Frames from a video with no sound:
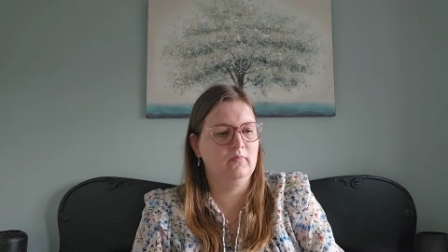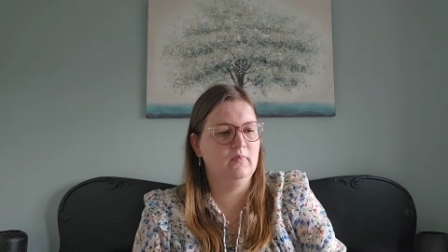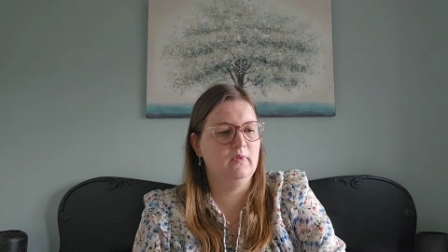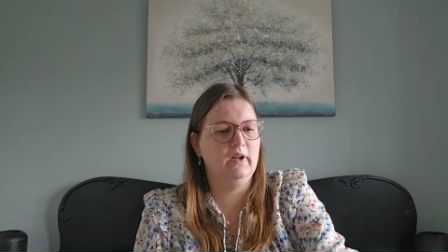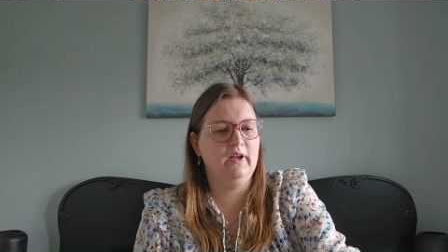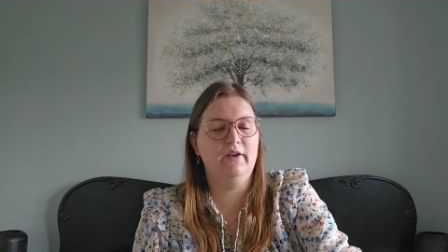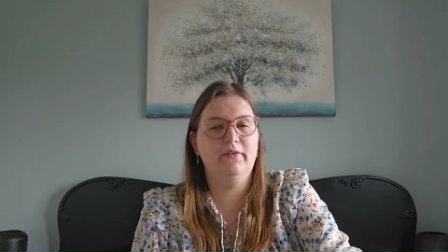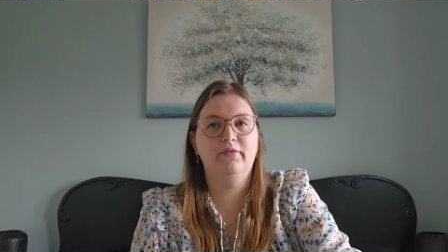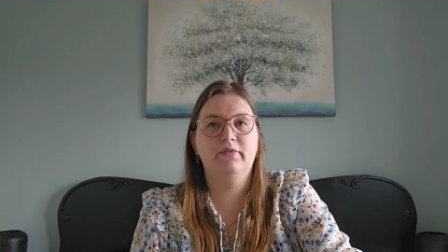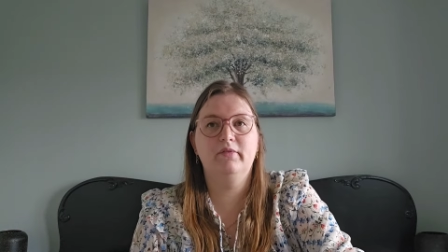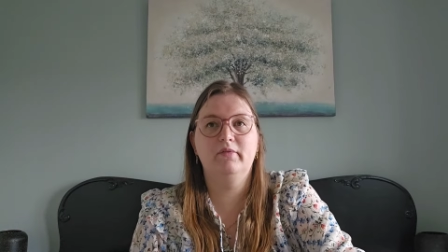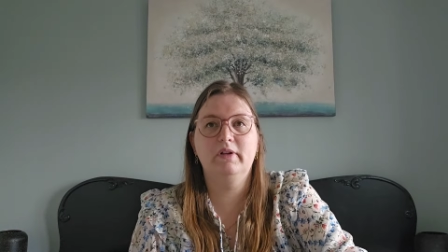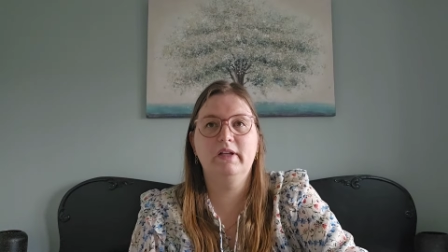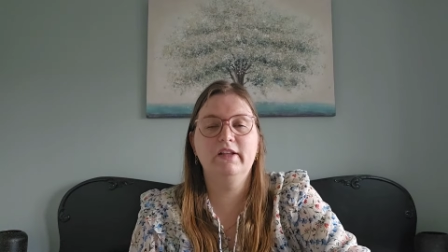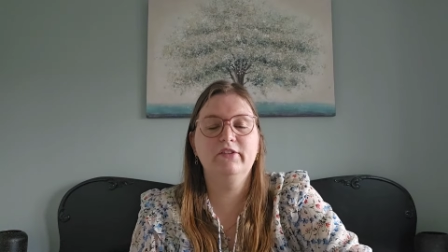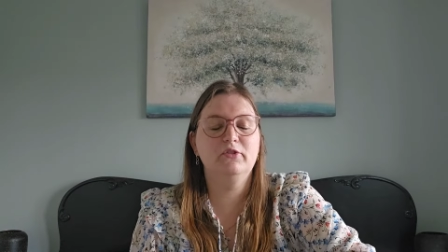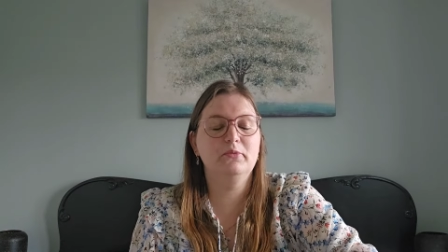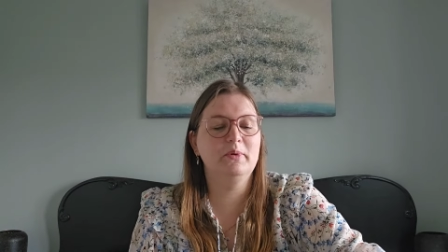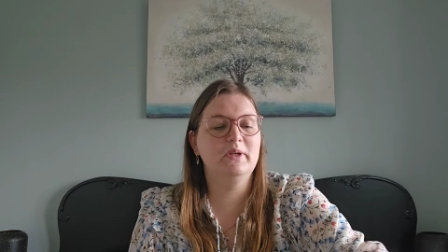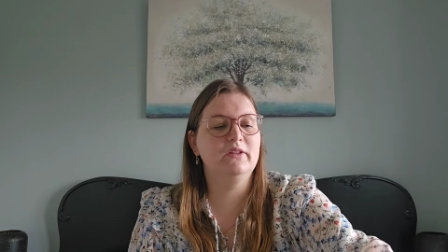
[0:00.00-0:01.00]
I have a
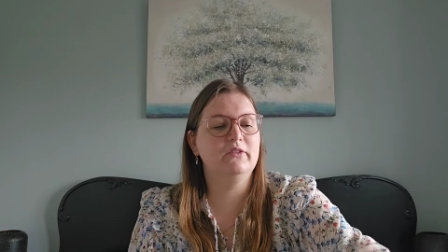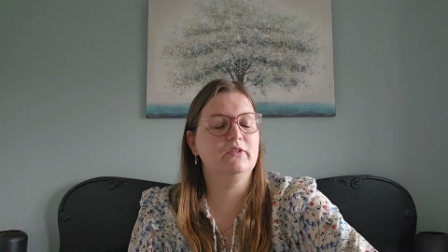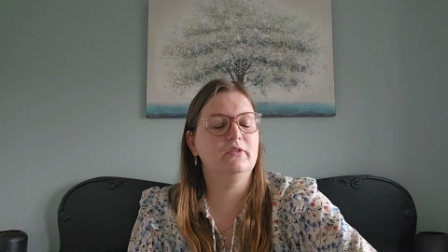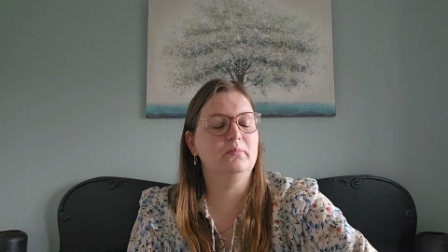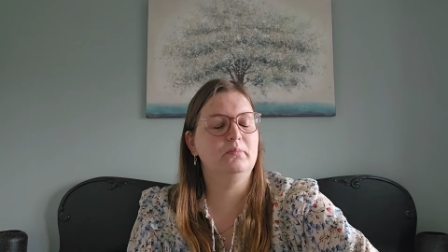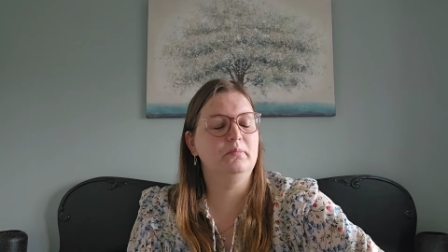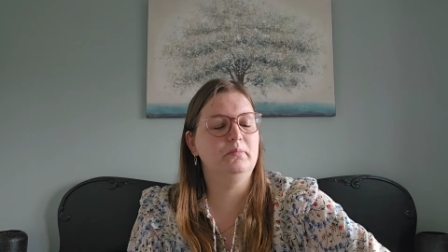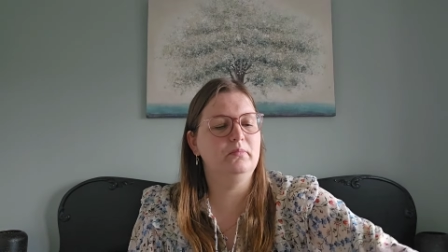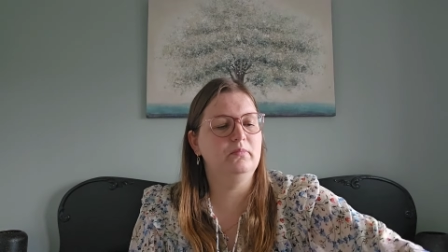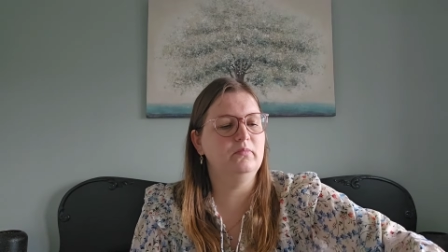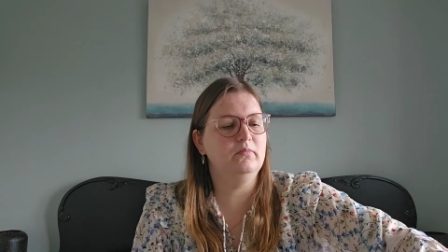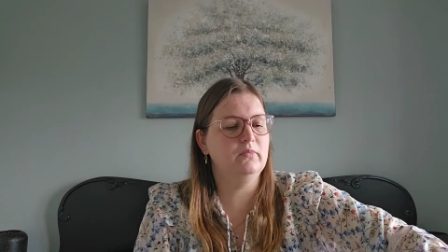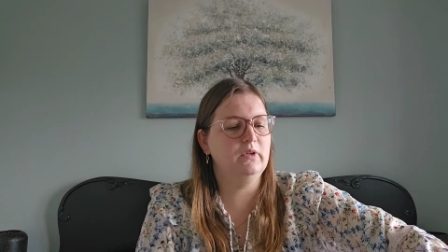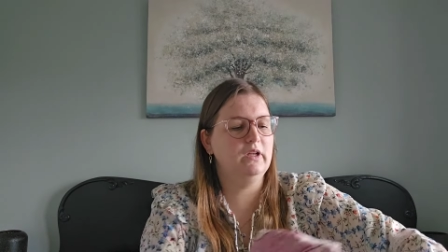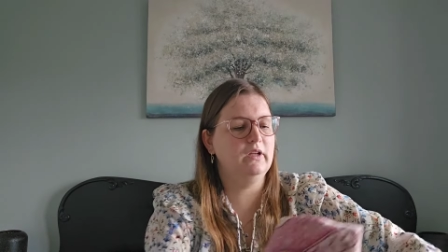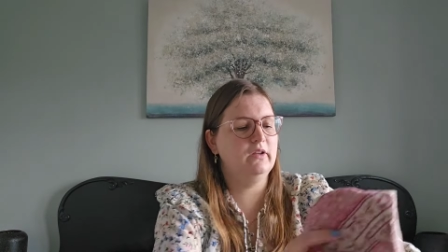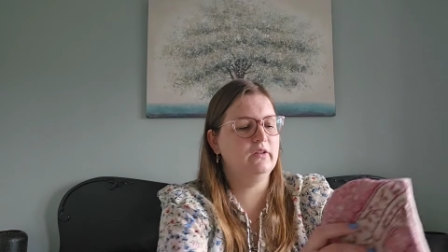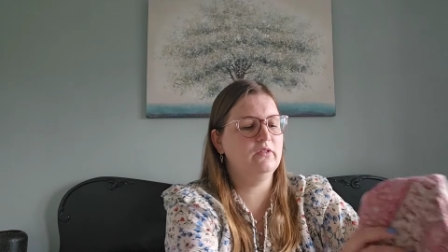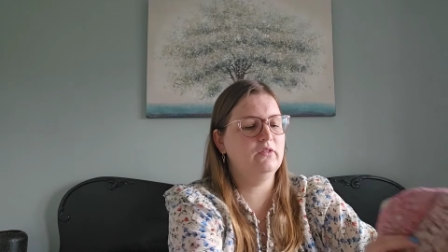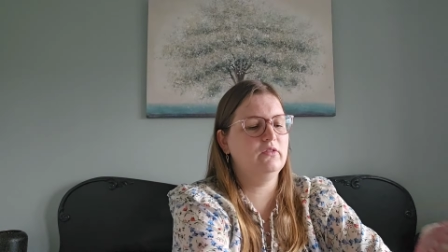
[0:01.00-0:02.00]
little bit
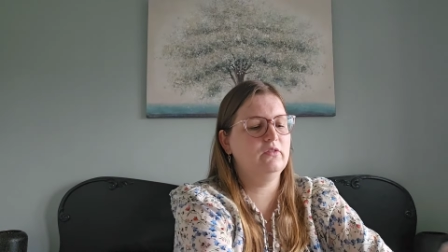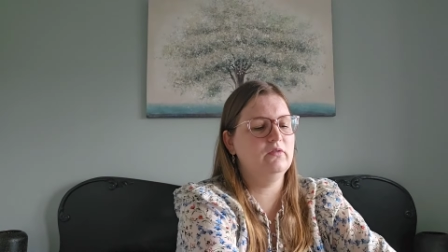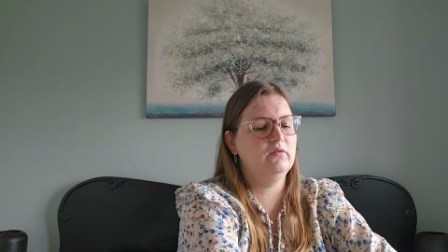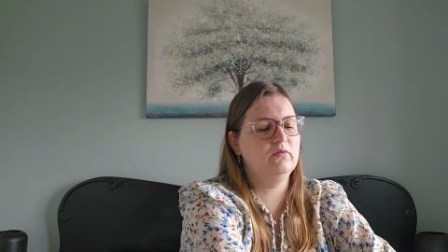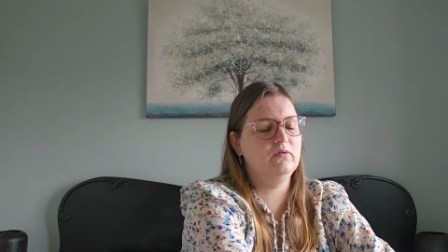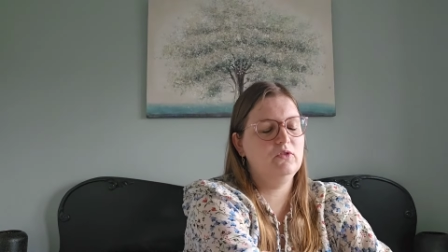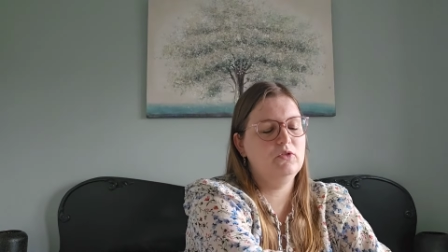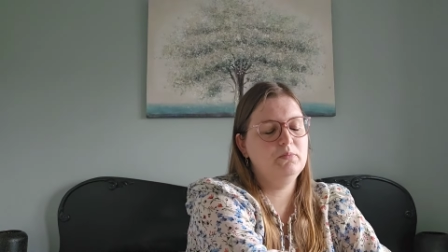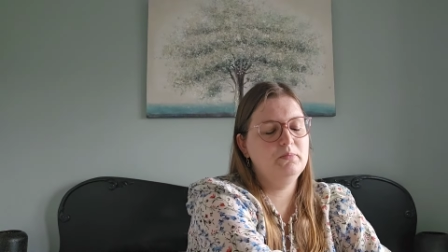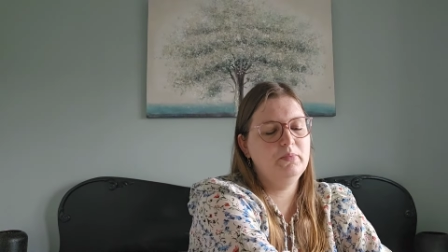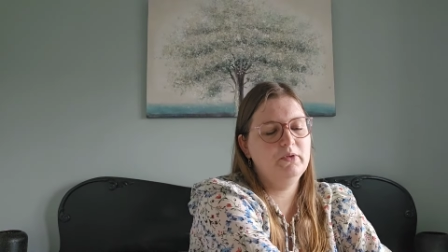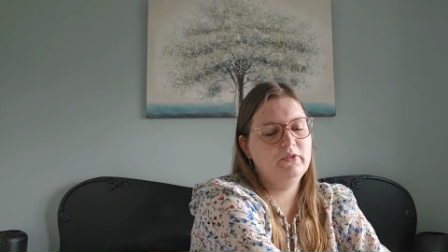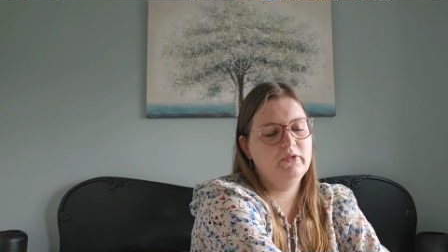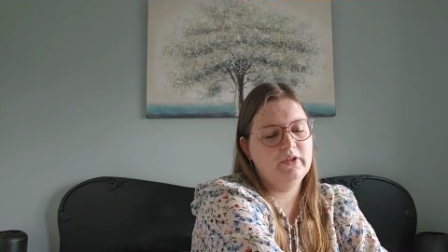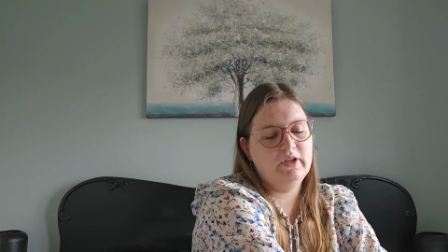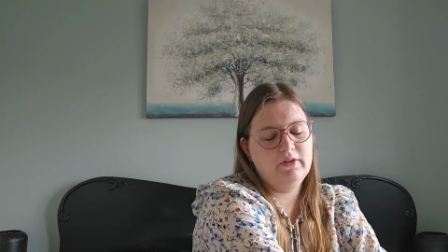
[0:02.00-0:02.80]
to put